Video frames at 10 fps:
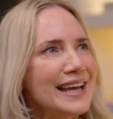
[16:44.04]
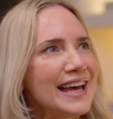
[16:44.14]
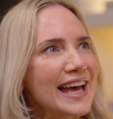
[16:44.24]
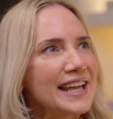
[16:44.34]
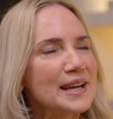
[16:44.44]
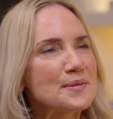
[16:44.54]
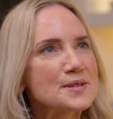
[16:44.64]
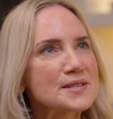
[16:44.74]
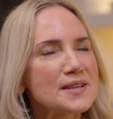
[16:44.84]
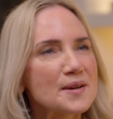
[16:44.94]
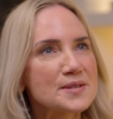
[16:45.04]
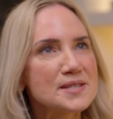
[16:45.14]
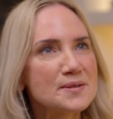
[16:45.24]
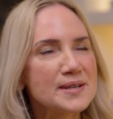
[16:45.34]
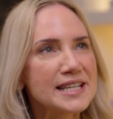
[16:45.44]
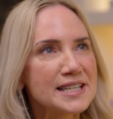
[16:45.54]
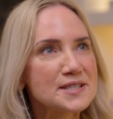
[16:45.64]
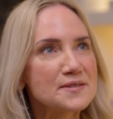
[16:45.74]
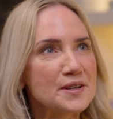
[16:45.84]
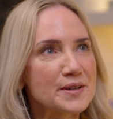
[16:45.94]
And I was doing an
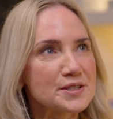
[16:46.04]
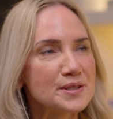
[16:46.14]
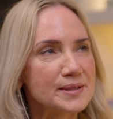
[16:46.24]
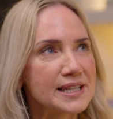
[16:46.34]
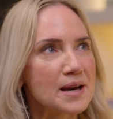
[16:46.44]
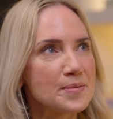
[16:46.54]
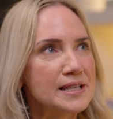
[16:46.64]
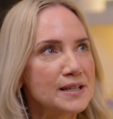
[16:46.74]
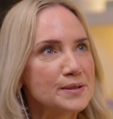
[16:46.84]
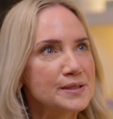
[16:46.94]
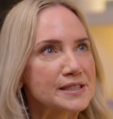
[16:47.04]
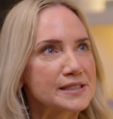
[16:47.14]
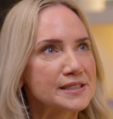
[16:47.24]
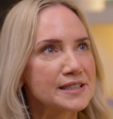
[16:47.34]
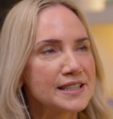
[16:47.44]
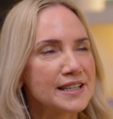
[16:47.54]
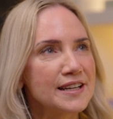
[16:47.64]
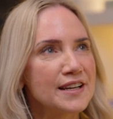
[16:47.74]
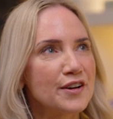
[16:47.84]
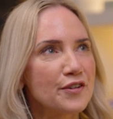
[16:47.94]
interview actually with Gabby Logan
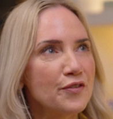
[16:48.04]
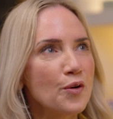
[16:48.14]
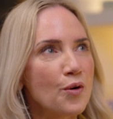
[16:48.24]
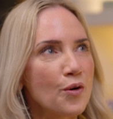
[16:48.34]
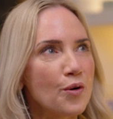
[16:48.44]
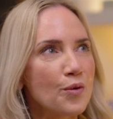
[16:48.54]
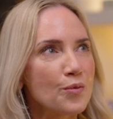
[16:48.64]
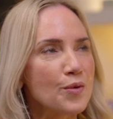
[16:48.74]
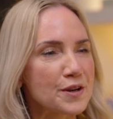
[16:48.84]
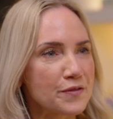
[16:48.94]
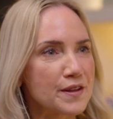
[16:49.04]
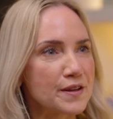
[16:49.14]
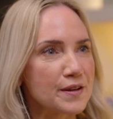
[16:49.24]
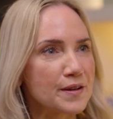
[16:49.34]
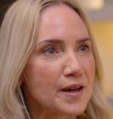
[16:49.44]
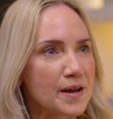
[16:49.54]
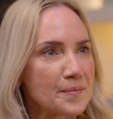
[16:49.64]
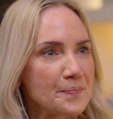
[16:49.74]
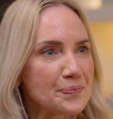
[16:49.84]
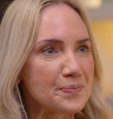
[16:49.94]
for one of the
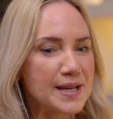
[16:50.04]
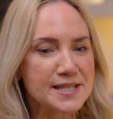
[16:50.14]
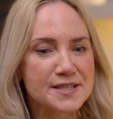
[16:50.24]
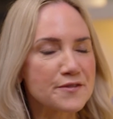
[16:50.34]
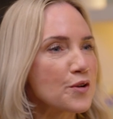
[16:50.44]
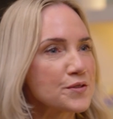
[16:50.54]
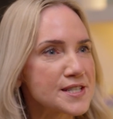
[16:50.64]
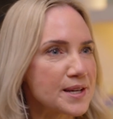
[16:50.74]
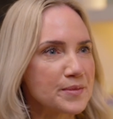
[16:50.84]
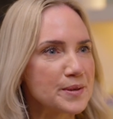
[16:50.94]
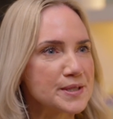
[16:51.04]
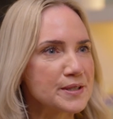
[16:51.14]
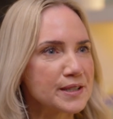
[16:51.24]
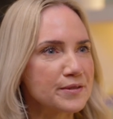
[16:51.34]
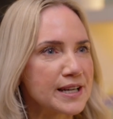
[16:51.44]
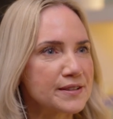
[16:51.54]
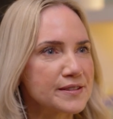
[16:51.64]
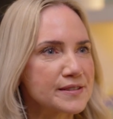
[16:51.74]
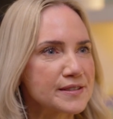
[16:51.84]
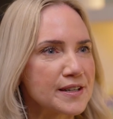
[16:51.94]
pieces of content we were doing
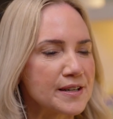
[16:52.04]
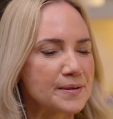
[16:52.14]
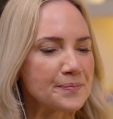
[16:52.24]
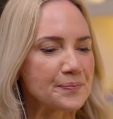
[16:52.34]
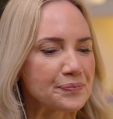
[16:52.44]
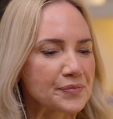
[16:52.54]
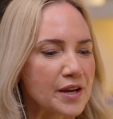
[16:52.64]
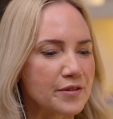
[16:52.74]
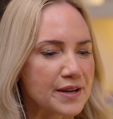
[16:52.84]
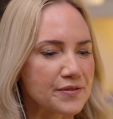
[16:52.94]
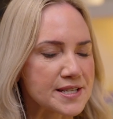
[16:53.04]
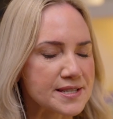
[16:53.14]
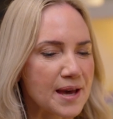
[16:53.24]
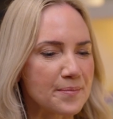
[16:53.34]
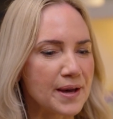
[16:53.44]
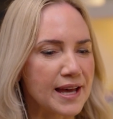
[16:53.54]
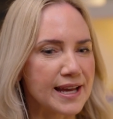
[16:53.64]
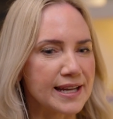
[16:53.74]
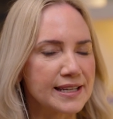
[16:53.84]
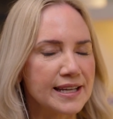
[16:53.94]
around this
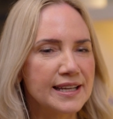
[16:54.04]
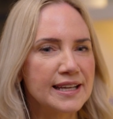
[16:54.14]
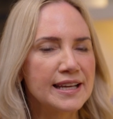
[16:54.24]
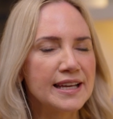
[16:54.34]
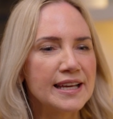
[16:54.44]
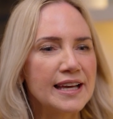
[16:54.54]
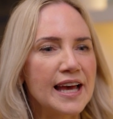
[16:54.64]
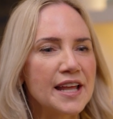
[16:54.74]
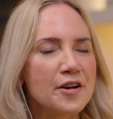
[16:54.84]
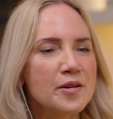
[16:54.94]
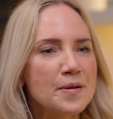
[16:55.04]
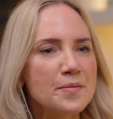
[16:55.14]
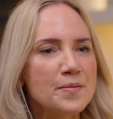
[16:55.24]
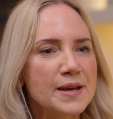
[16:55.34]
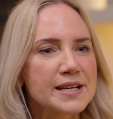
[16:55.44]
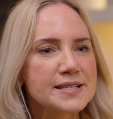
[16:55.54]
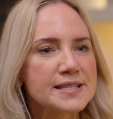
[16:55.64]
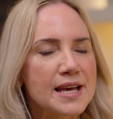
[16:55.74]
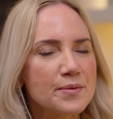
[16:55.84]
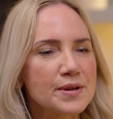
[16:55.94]
campaign. And I remember being
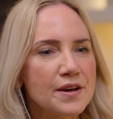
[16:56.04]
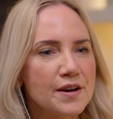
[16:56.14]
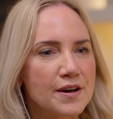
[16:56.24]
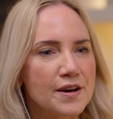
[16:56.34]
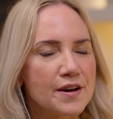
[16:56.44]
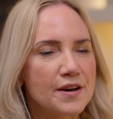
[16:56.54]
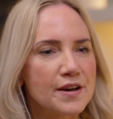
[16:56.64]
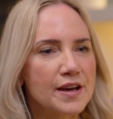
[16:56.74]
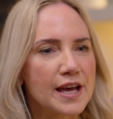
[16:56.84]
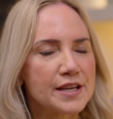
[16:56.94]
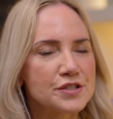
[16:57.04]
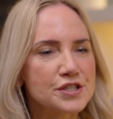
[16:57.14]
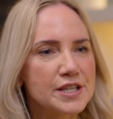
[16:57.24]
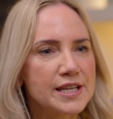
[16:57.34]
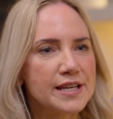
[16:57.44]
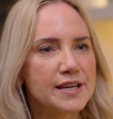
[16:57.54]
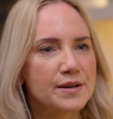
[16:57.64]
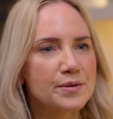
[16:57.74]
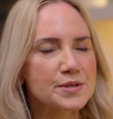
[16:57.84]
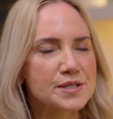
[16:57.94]
sat with her and she
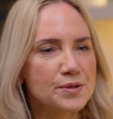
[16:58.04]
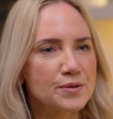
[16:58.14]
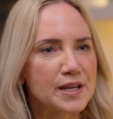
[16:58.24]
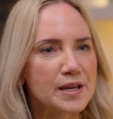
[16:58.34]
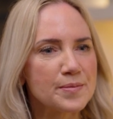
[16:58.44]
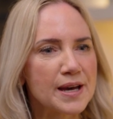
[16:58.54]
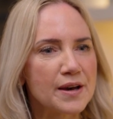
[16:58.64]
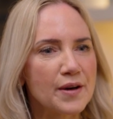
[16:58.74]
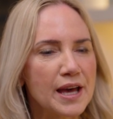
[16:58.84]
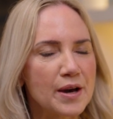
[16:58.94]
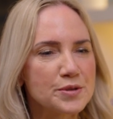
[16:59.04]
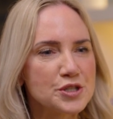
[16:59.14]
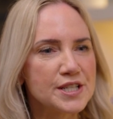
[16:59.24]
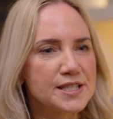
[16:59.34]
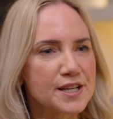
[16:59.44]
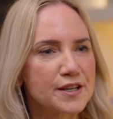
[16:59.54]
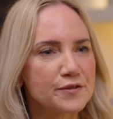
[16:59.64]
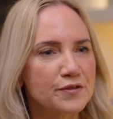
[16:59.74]
was talking about how when she turned